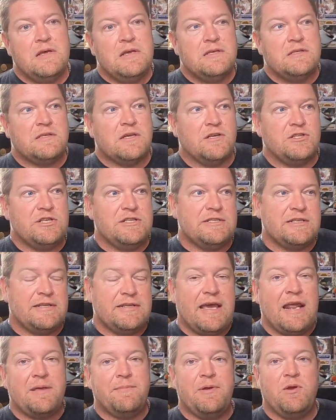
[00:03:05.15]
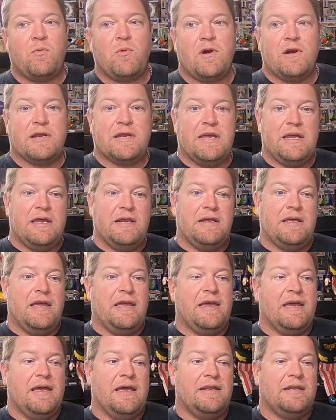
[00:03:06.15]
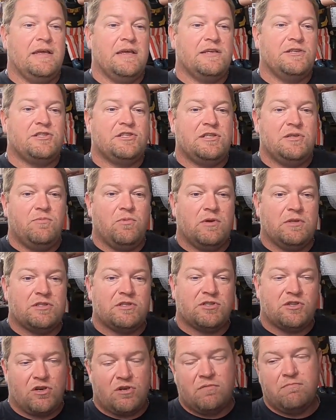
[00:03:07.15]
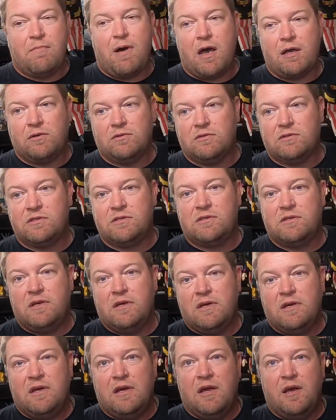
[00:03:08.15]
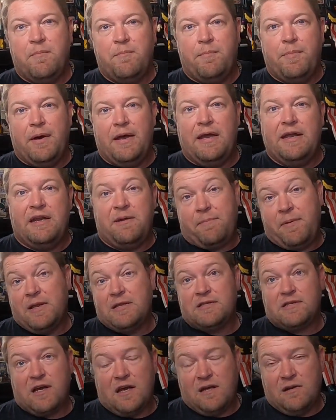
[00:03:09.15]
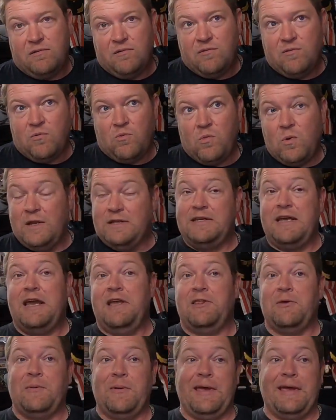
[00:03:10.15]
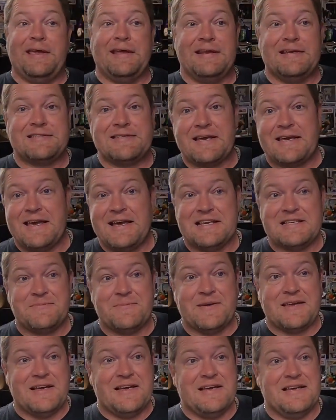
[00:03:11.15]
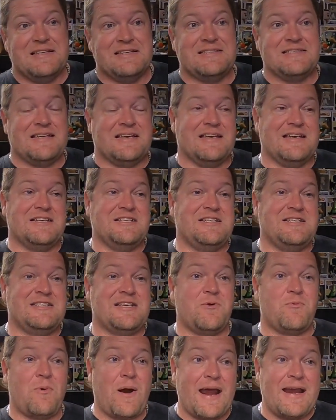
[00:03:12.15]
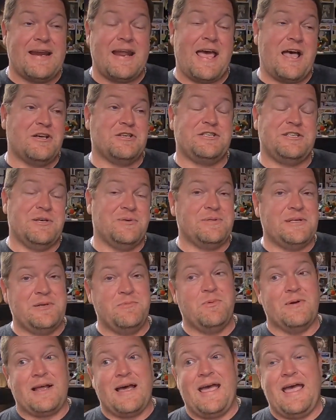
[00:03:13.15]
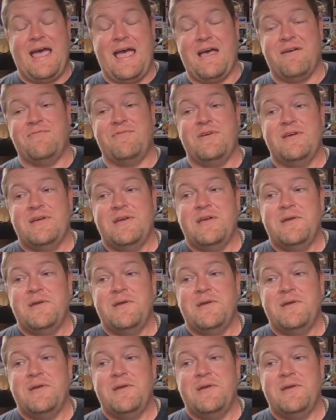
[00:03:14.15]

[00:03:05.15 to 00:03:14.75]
So she said they had to be working, and she wants certain models, but it depends on what day of the week it is, I guess, because she said right now she don't need what I have.